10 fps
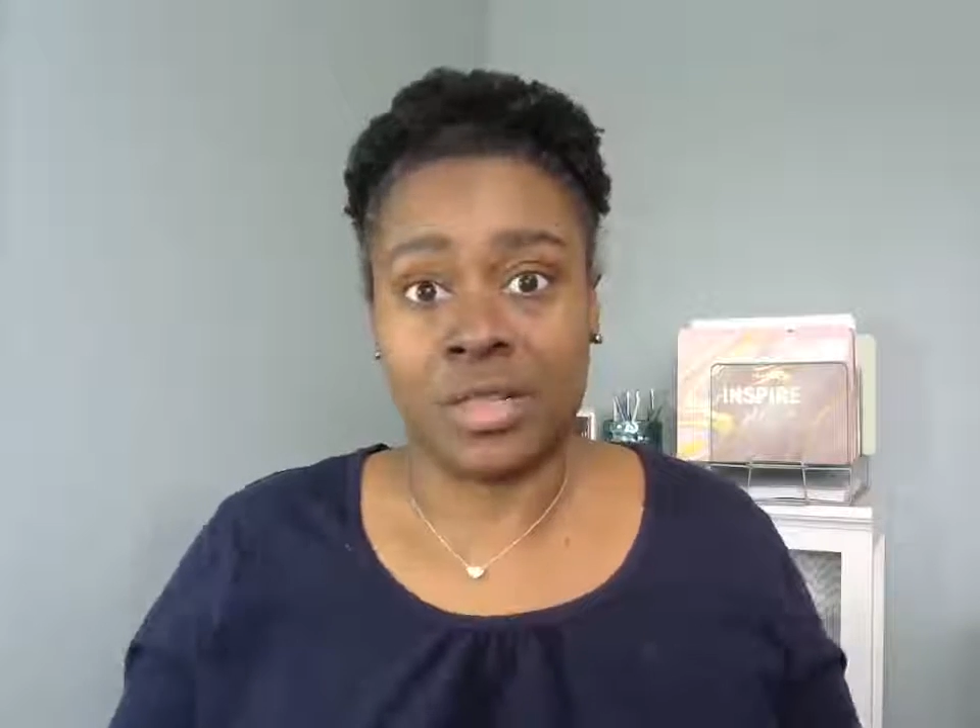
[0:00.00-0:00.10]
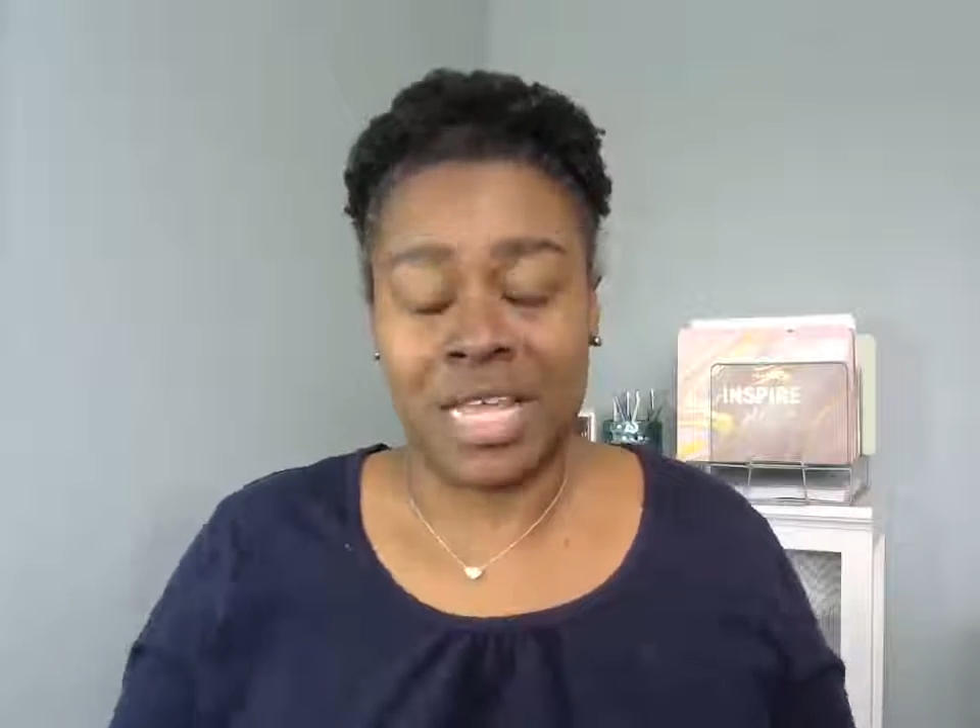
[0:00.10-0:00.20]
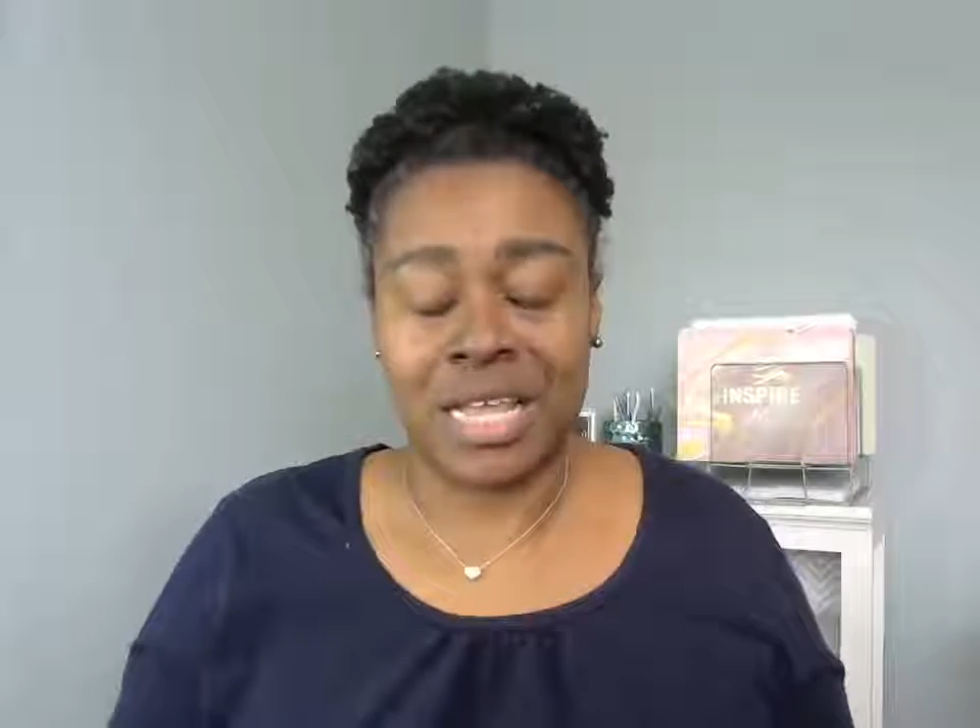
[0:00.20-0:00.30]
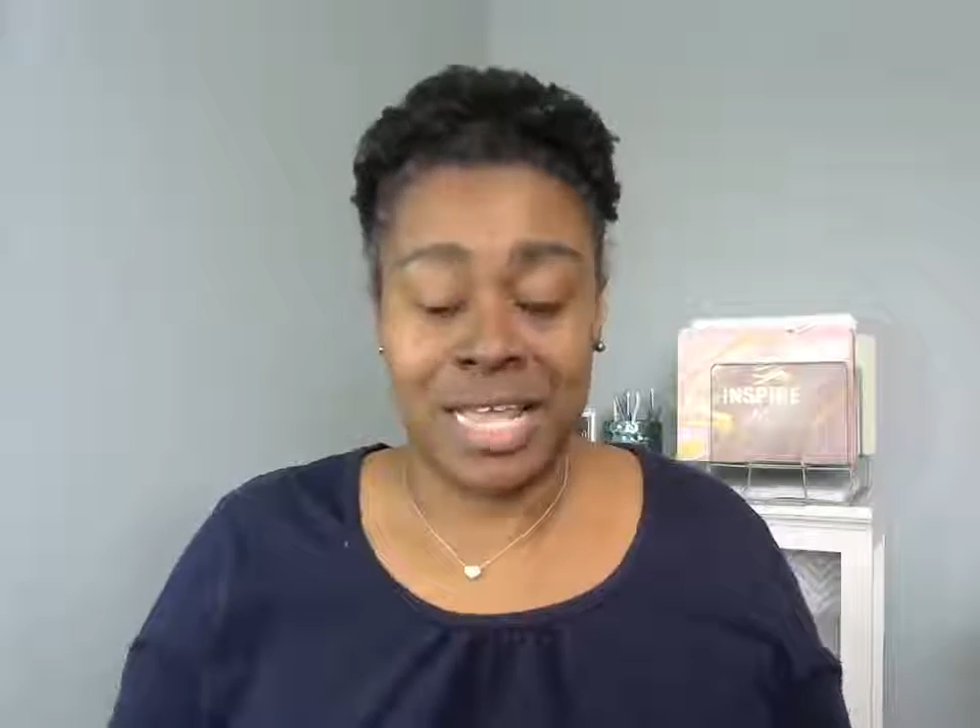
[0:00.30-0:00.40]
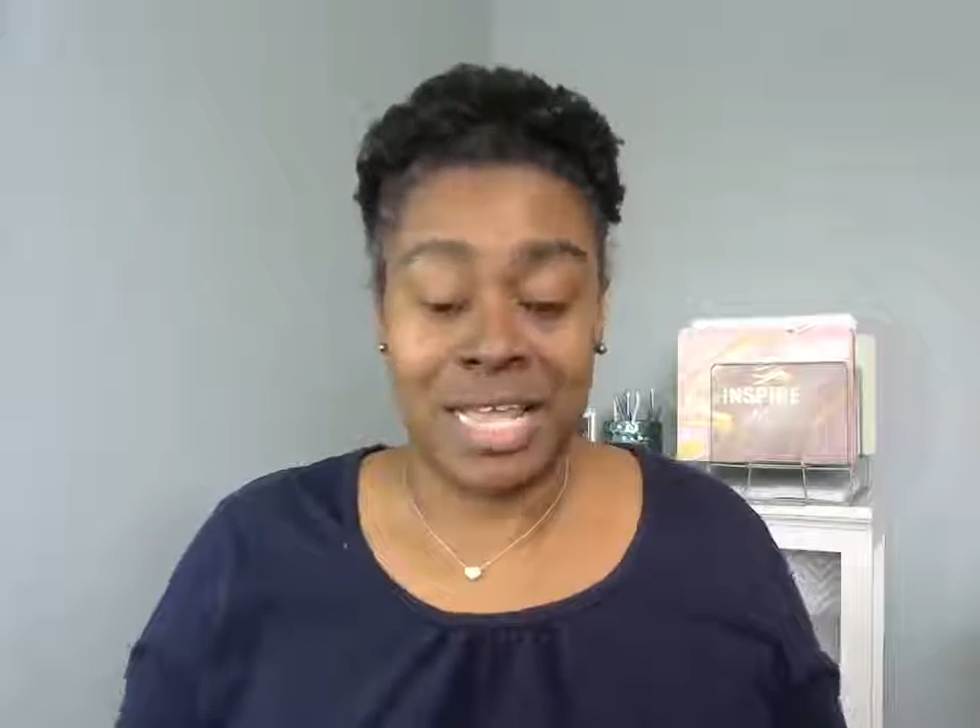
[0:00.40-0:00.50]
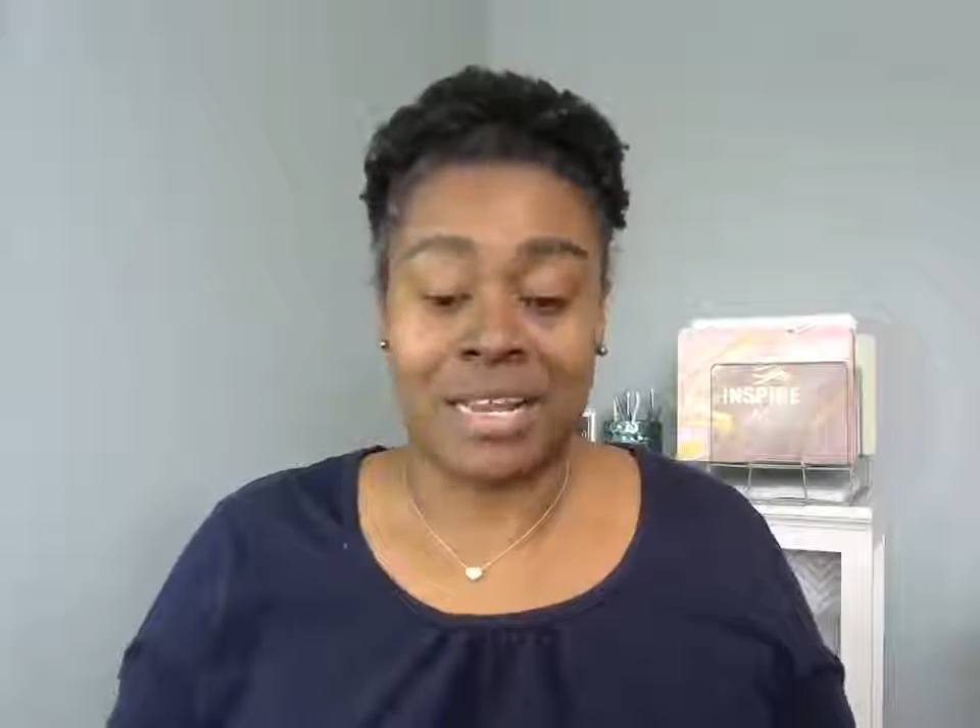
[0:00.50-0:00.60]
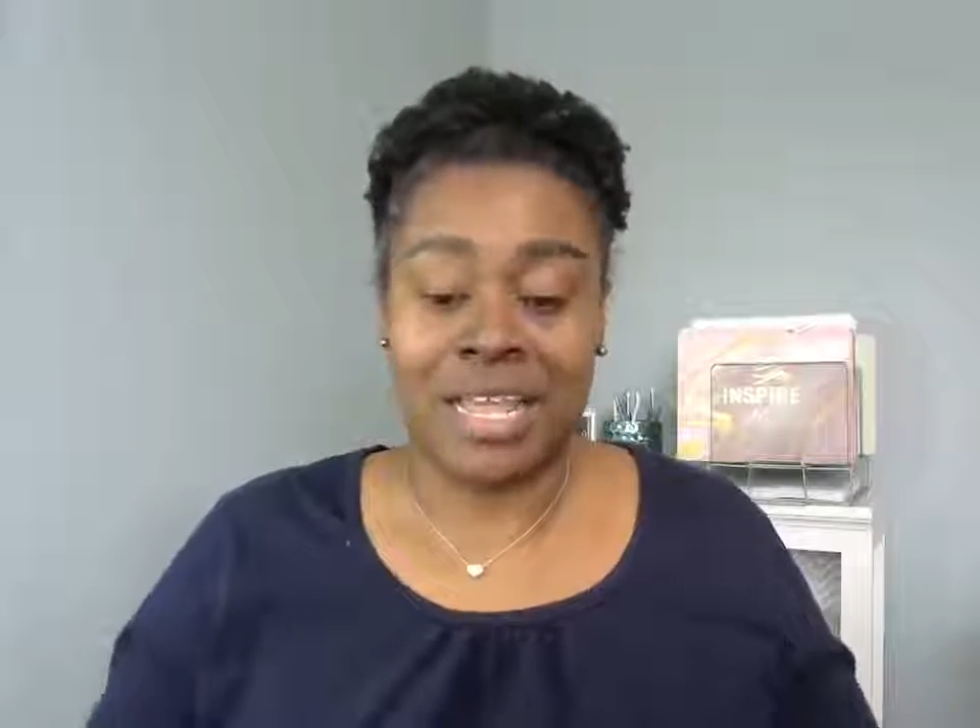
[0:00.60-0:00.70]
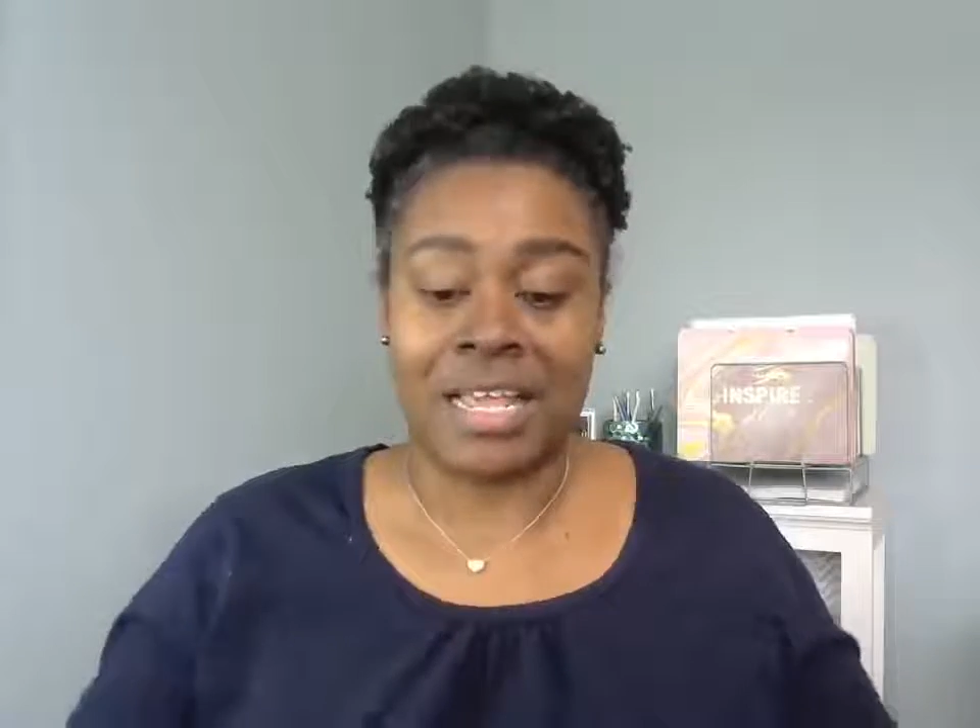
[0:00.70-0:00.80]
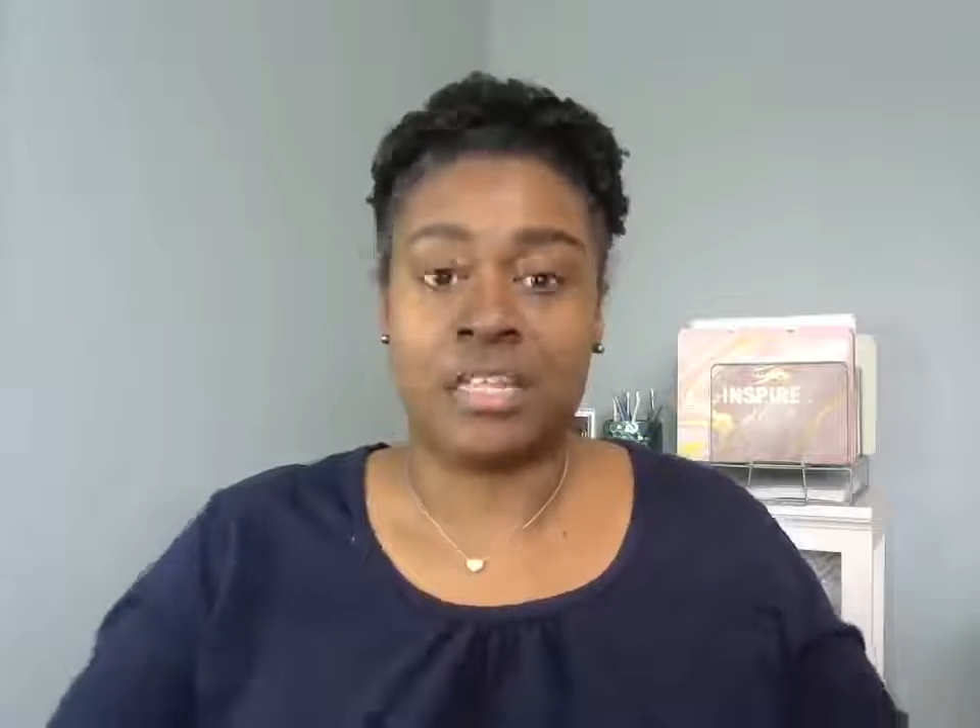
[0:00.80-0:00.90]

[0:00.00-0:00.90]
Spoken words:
thing in